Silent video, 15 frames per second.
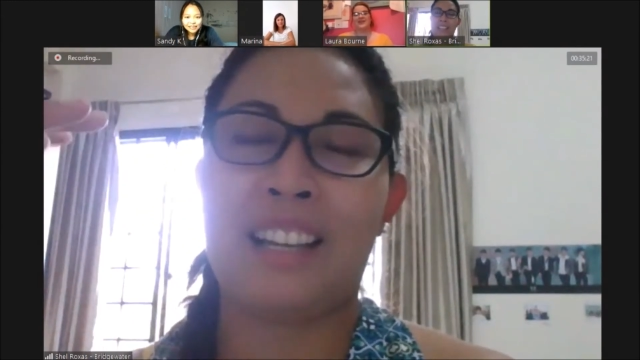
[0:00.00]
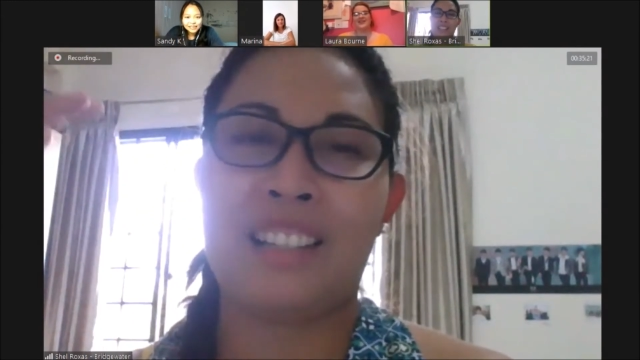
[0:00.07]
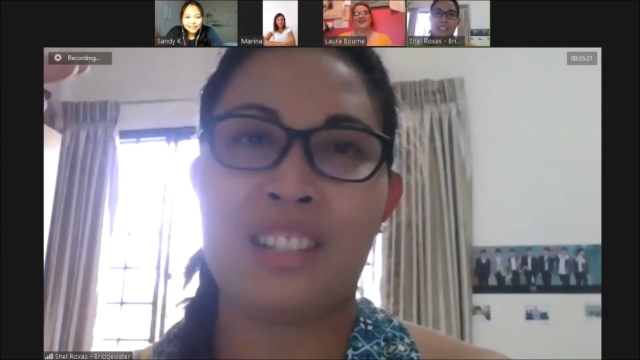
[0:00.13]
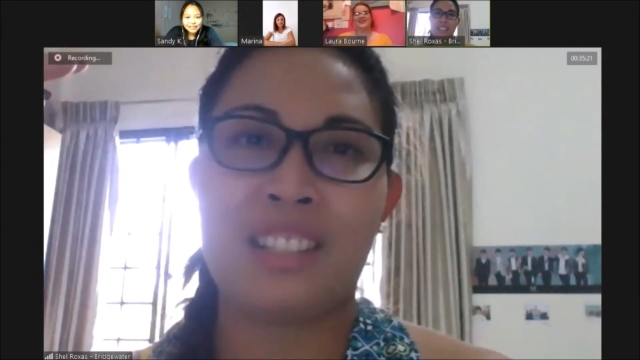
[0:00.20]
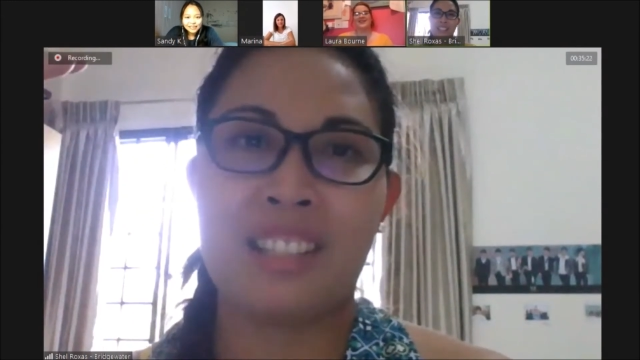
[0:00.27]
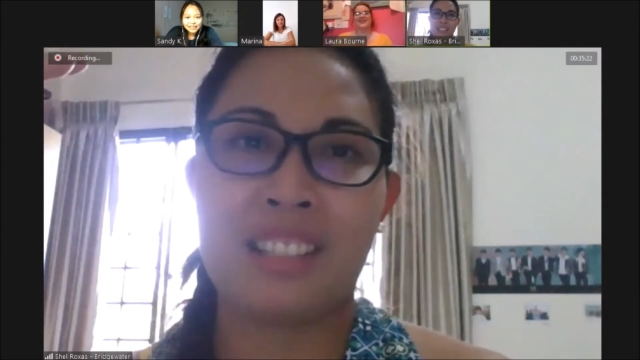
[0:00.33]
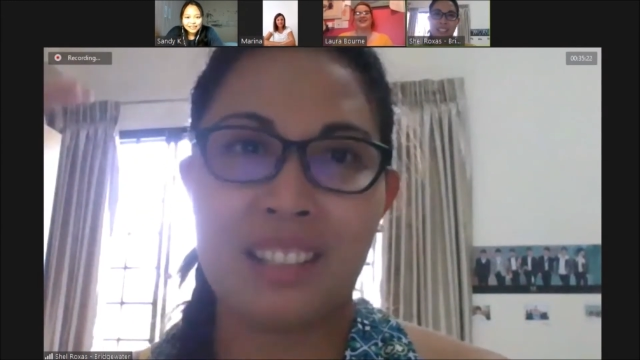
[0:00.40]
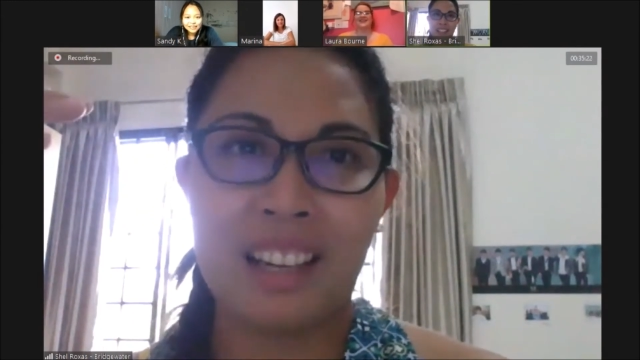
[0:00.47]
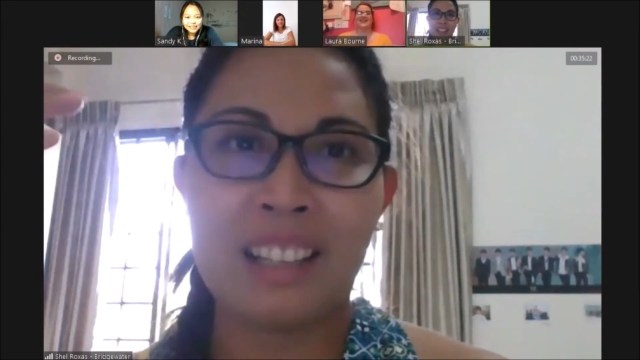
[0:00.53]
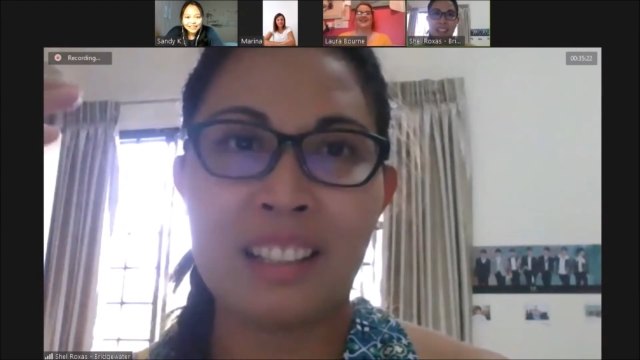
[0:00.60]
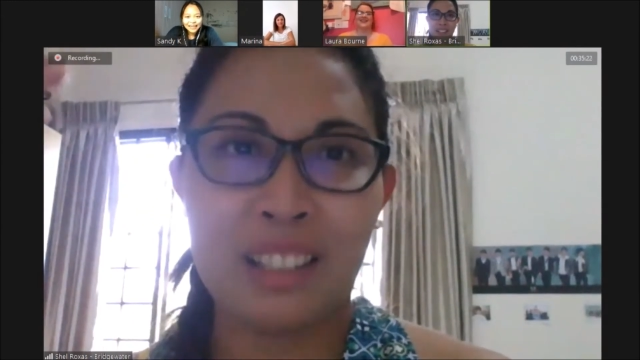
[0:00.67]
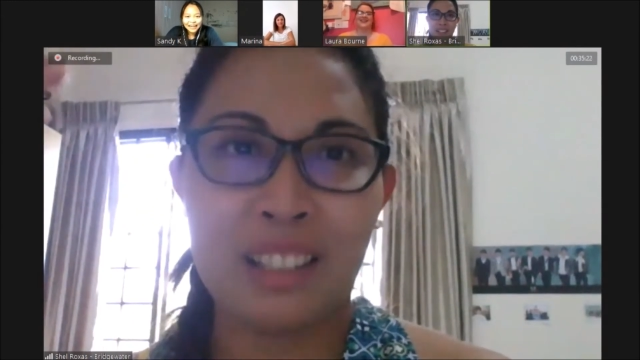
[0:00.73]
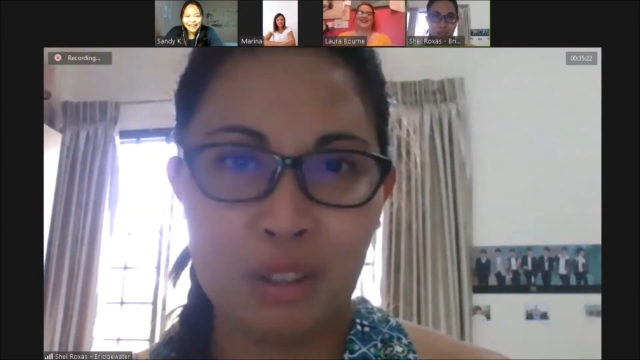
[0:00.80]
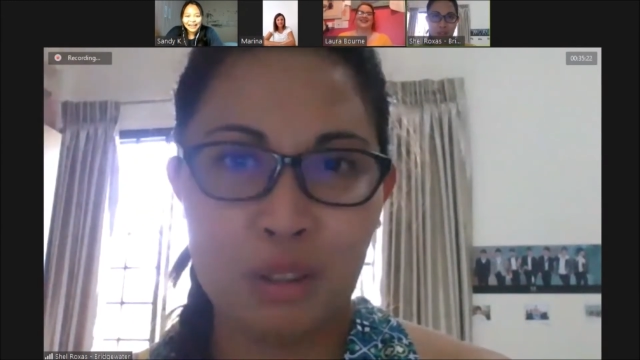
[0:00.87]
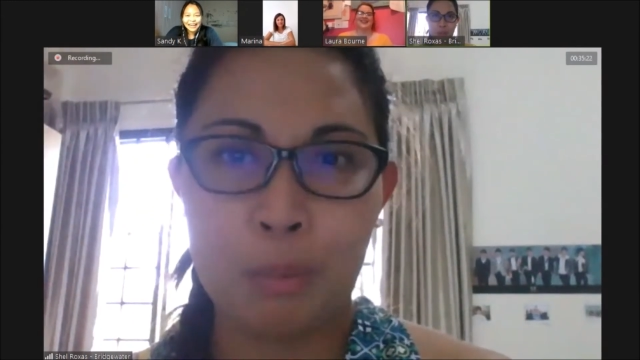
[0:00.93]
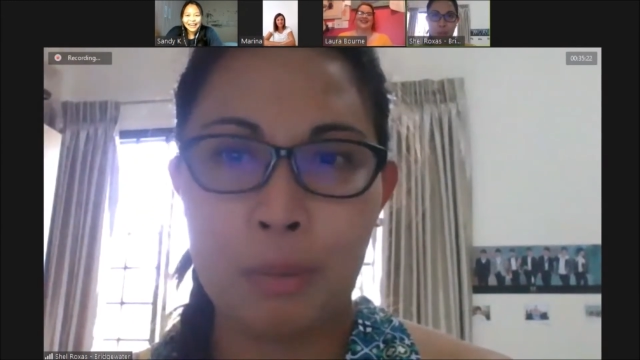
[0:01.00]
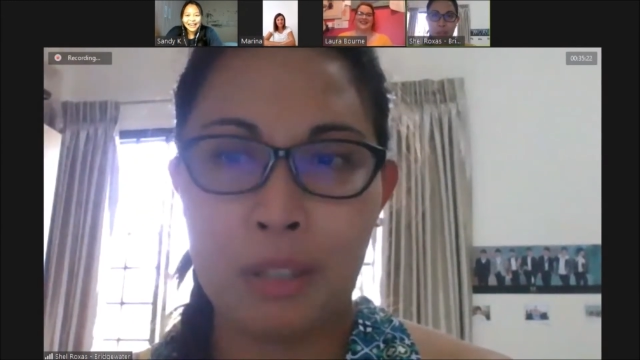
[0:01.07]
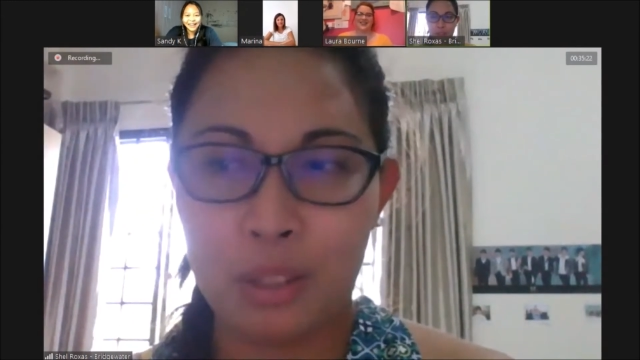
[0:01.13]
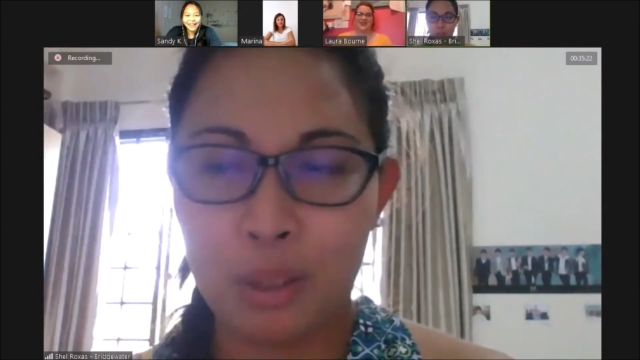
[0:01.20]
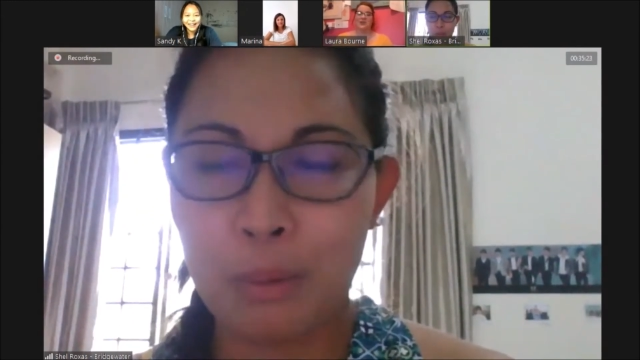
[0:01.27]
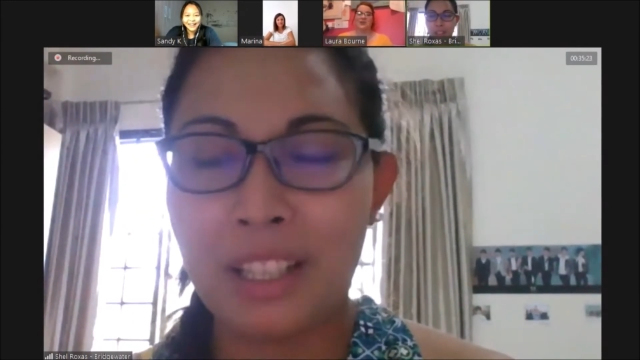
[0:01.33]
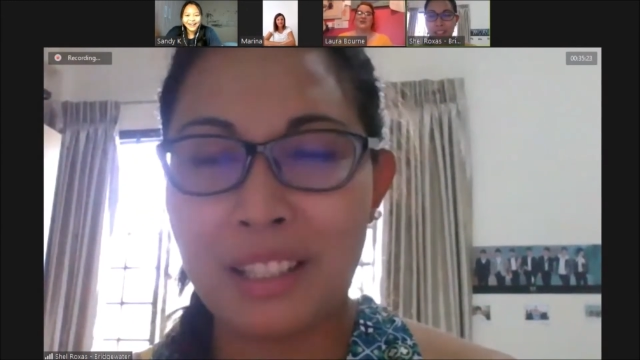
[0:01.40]
I need to be
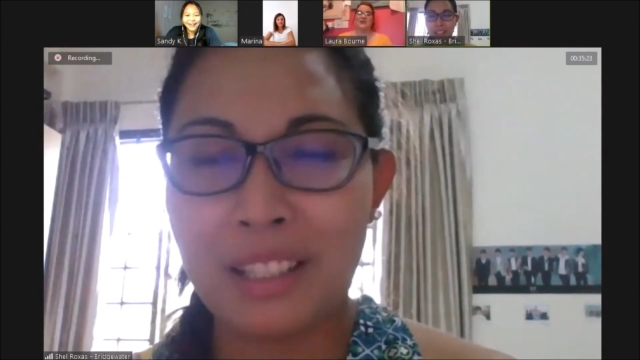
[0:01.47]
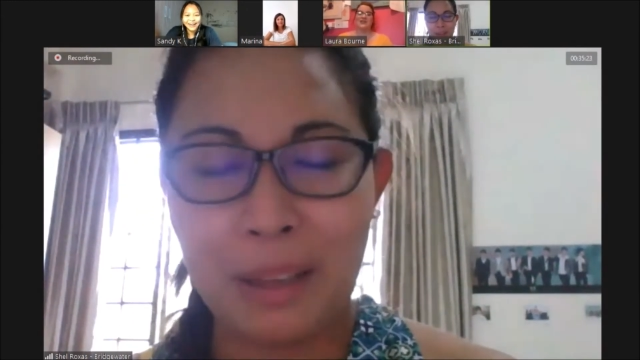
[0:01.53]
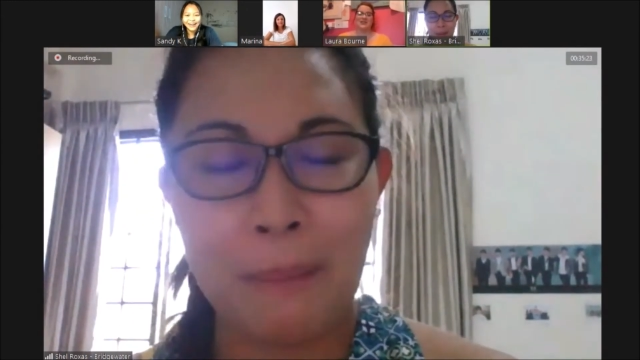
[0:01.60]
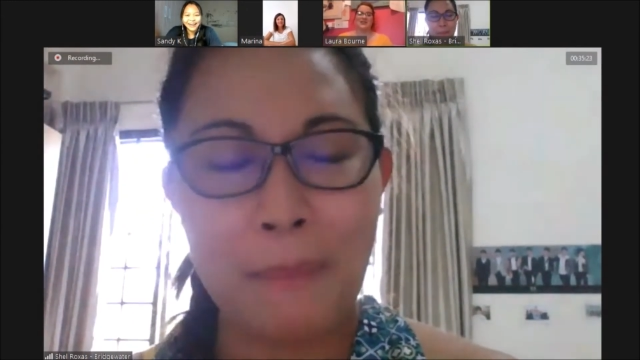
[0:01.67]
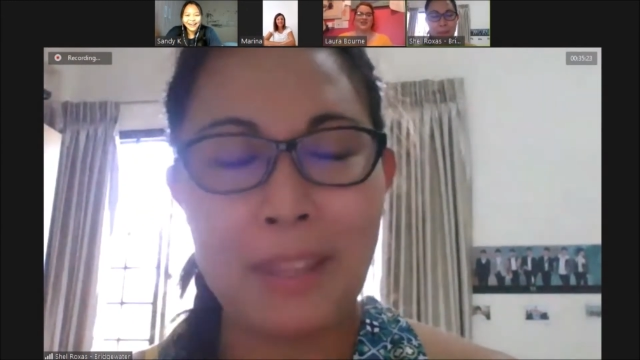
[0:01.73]
doing